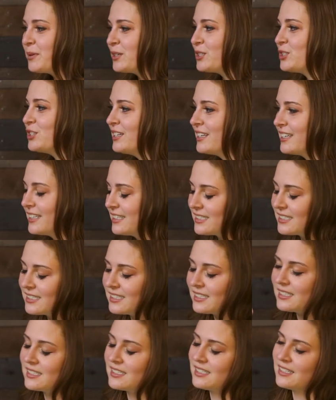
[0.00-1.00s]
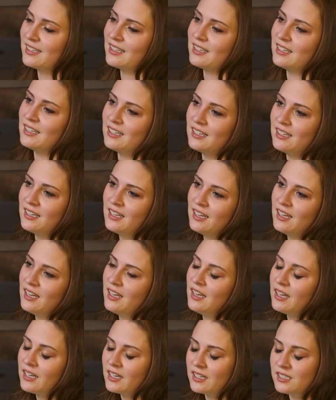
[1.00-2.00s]
but she consistently
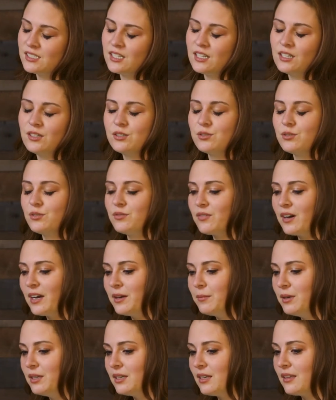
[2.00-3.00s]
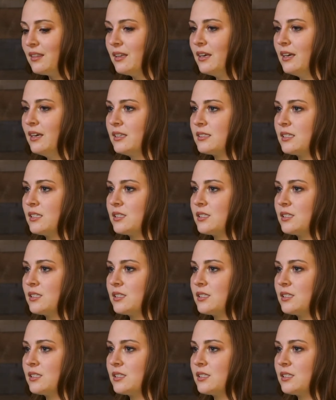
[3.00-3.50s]
continued to invite me to things.